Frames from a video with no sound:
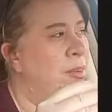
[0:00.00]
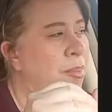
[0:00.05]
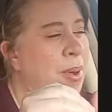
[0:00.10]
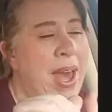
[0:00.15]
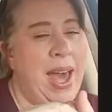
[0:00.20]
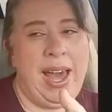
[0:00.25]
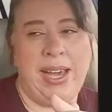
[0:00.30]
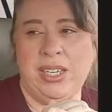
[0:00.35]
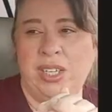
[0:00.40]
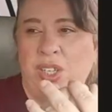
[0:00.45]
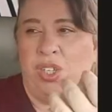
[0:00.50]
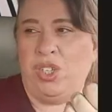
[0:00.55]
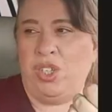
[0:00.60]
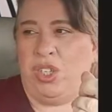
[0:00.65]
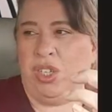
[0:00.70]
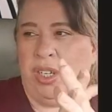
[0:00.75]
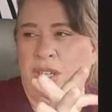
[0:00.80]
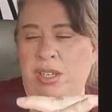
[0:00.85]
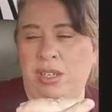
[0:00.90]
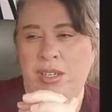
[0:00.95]

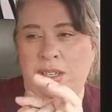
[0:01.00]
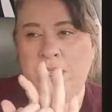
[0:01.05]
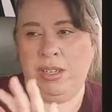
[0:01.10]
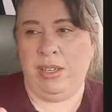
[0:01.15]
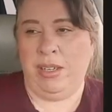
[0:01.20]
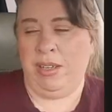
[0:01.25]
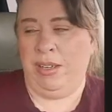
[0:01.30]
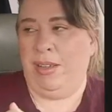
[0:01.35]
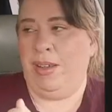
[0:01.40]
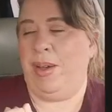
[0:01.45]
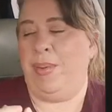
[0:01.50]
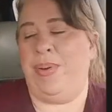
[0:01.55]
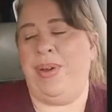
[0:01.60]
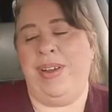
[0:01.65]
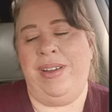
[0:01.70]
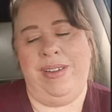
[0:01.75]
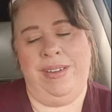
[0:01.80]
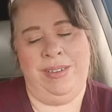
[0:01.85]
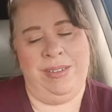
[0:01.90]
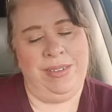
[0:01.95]
package.
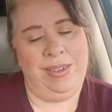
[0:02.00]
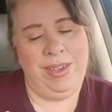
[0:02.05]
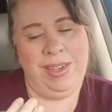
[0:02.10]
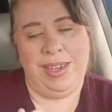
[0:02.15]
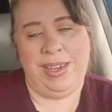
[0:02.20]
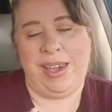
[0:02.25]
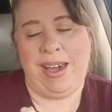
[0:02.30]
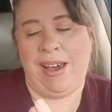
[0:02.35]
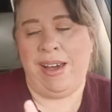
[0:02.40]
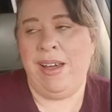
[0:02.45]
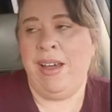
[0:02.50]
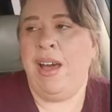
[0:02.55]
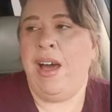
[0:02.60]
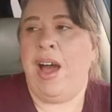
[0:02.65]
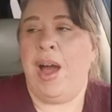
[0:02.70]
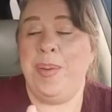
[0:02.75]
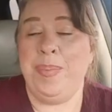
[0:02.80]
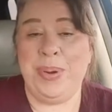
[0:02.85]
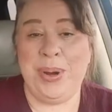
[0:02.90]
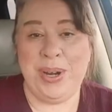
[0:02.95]
Yeah,
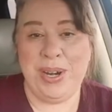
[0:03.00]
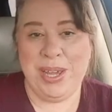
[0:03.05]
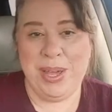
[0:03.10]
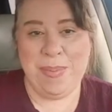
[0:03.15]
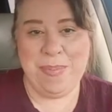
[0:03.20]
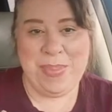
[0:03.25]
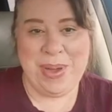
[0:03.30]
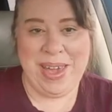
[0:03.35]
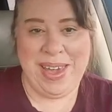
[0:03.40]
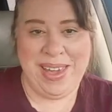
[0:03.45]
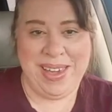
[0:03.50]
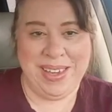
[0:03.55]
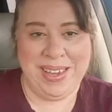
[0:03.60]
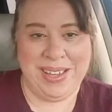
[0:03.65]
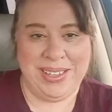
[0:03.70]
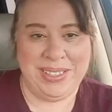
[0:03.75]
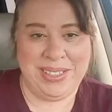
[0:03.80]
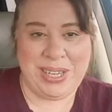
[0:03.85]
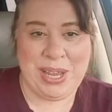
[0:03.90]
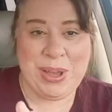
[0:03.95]
a pretty big
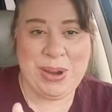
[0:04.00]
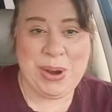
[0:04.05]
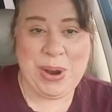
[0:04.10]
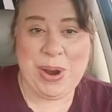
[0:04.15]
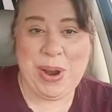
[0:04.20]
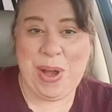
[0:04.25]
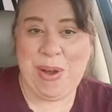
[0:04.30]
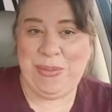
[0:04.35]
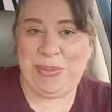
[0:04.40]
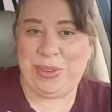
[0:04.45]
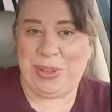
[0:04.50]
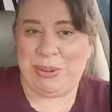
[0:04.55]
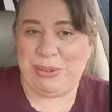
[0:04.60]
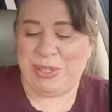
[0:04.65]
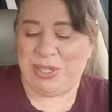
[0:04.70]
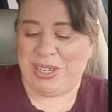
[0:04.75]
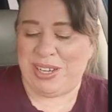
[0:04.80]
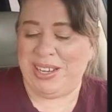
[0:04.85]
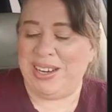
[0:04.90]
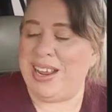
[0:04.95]
container of
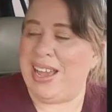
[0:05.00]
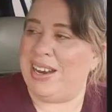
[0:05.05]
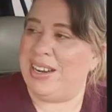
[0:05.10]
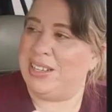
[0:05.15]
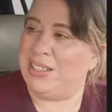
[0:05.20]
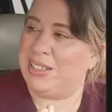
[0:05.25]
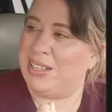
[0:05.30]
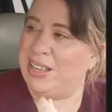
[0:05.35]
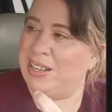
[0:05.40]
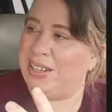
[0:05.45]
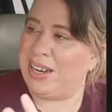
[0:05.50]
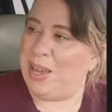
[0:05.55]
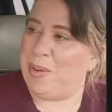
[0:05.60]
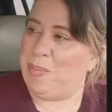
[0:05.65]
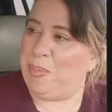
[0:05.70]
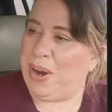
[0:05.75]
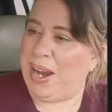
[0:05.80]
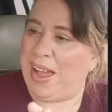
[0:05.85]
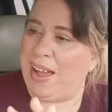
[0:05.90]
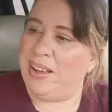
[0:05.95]
lotion, and it's a name
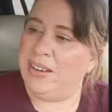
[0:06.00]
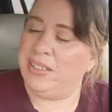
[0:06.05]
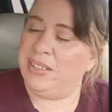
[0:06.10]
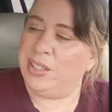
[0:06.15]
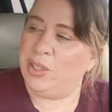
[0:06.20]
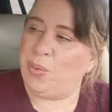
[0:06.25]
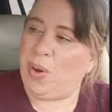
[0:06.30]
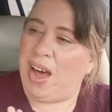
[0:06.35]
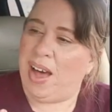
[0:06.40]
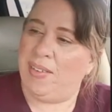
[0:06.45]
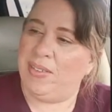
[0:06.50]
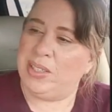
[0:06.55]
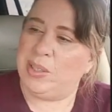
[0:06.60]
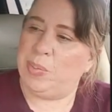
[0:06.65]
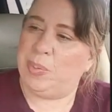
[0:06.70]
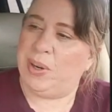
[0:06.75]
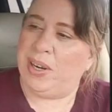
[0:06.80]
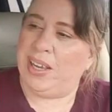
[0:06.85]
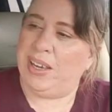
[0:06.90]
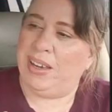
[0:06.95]
brand. Suave is
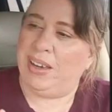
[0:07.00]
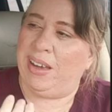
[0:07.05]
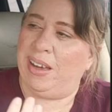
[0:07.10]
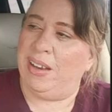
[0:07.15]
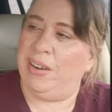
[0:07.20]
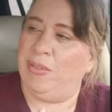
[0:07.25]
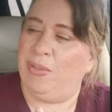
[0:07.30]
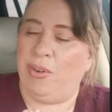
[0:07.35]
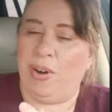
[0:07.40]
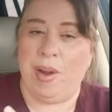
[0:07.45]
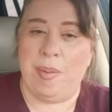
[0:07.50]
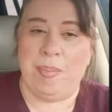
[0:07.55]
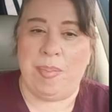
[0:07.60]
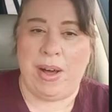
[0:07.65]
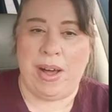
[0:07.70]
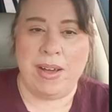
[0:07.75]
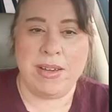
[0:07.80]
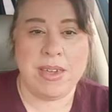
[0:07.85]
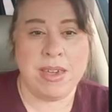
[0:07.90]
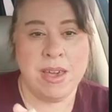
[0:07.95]
pretty good for a
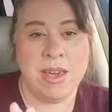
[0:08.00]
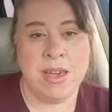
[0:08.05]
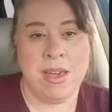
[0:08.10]
buck.